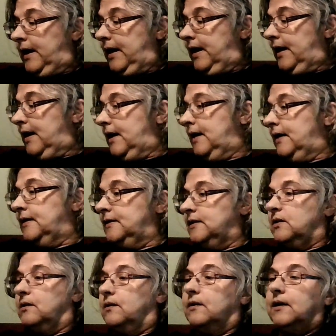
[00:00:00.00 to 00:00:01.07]
And
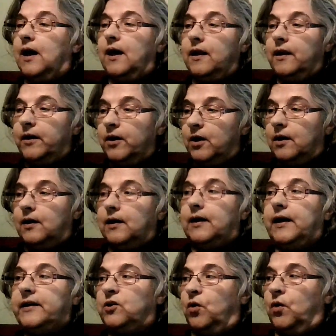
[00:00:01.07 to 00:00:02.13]
color,
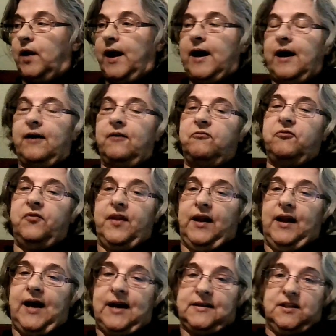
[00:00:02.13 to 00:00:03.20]
I don't have the
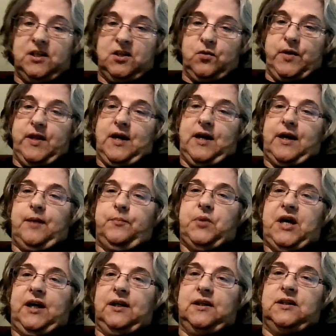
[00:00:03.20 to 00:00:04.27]
last three that I
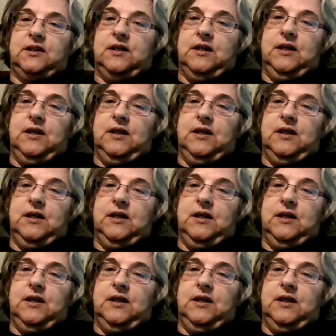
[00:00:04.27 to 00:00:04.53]
picked.